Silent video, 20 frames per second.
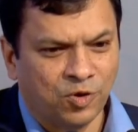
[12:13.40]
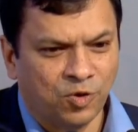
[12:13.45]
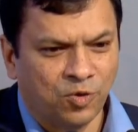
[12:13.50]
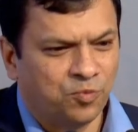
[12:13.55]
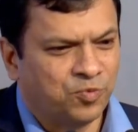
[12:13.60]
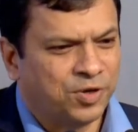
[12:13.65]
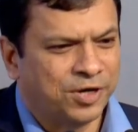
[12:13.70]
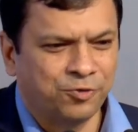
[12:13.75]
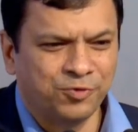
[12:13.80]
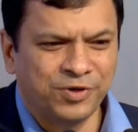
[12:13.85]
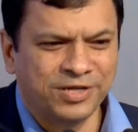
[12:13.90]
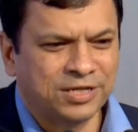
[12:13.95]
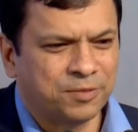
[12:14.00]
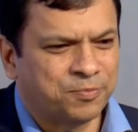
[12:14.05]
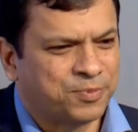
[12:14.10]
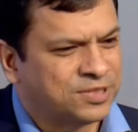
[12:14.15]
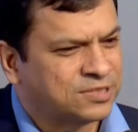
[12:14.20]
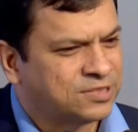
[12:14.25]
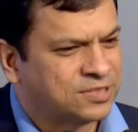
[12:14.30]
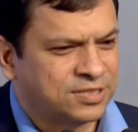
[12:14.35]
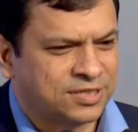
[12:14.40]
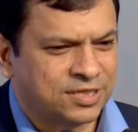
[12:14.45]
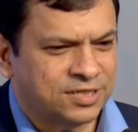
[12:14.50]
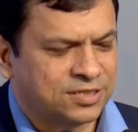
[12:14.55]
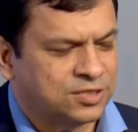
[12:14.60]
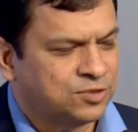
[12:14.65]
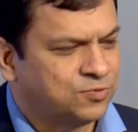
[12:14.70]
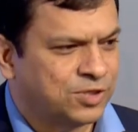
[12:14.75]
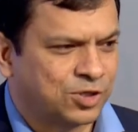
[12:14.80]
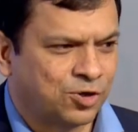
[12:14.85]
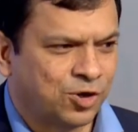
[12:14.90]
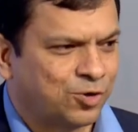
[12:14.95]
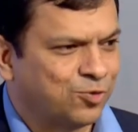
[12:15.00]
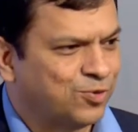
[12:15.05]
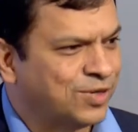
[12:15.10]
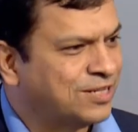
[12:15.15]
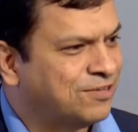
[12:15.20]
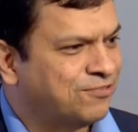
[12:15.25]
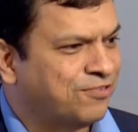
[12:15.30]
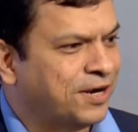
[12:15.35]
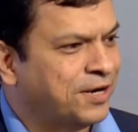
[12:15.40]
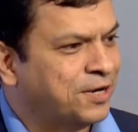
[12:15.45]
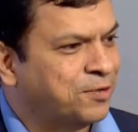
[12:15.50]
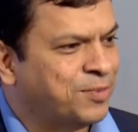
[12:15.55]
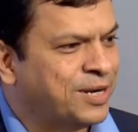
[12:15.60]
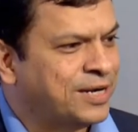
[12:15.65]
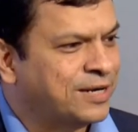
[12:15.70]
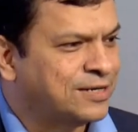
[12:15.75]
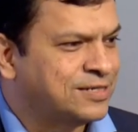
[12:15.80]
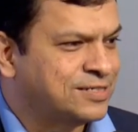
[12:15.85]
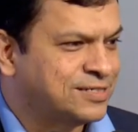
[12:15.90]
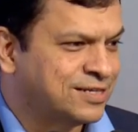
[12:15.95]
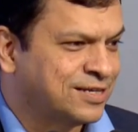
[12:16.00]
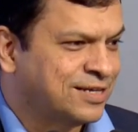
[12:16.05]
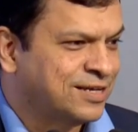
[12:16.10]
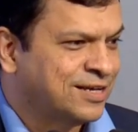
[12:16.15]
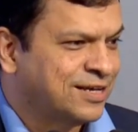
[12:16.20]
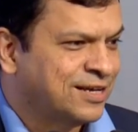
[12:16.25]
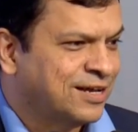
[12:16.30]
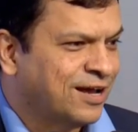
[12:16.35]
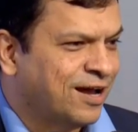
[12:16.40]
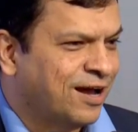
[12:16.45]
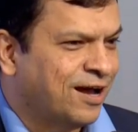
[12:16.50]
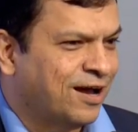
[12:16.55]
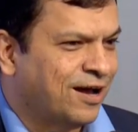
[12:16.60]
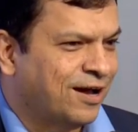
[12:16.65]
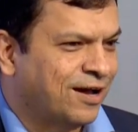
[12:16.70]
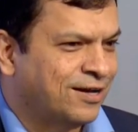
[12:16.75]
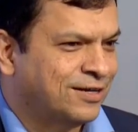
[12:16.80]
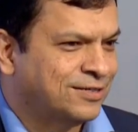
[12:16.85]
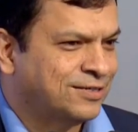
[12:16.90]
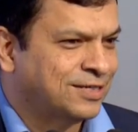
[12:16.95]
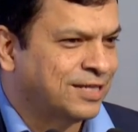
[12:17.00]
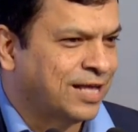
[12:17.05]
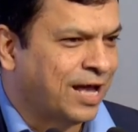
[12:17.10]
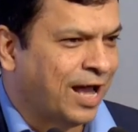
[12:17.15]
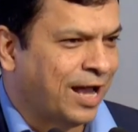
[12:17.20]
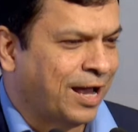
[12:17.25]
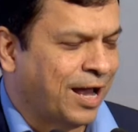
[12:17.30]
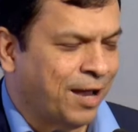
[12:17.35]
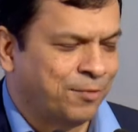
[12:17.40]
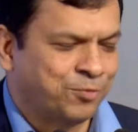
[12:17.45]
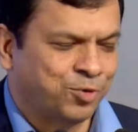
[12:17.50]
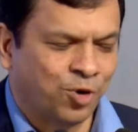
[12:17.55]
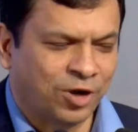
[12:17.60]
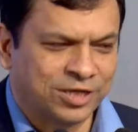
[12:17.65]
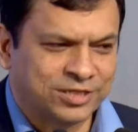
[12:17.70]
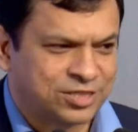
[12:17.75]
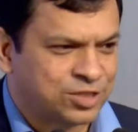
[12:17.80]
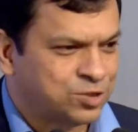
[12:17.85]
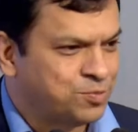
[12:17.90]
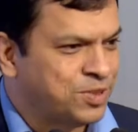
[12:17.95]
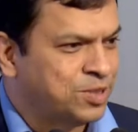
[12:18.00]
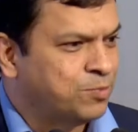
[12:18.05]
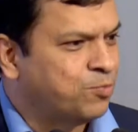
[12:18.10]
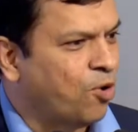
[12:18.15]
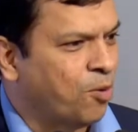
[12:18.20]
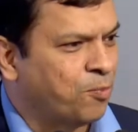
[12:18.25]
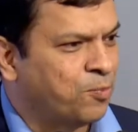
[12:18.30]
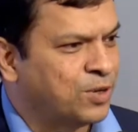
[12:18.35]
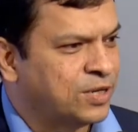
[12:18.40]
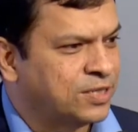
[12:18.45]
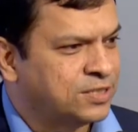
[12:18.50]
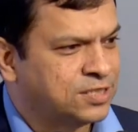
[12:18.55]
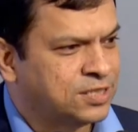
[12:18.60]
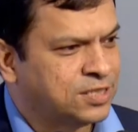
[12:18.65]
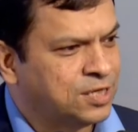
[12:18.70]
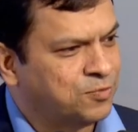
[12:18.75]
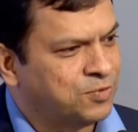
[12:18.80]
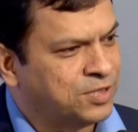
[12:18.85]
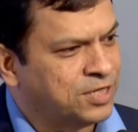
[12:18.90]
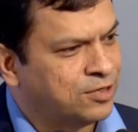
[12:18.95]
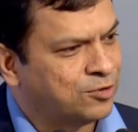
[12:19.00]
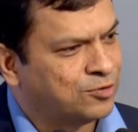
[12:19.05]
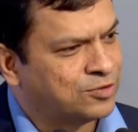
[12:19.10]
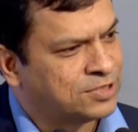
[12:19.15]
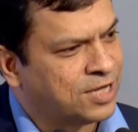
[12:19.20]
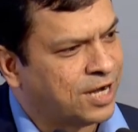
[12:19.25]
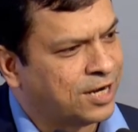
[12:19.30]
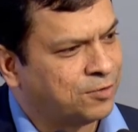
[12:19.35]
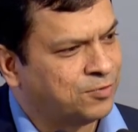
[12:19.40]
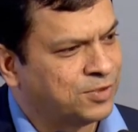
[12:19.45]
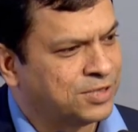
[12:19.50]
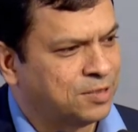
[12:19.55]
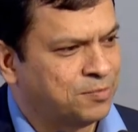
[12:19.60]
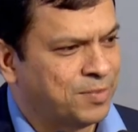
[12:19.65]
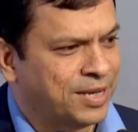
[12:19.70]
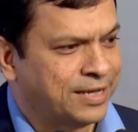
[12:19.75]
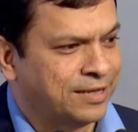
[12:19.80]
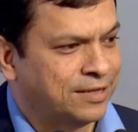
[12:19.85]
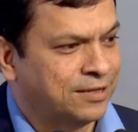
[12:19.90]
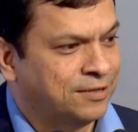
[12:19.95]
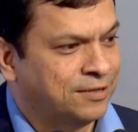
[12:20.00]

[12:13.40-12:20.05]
We are doing the percentages, we are not doing the fundamentals. I'm not just being populist here, we need to start with the men.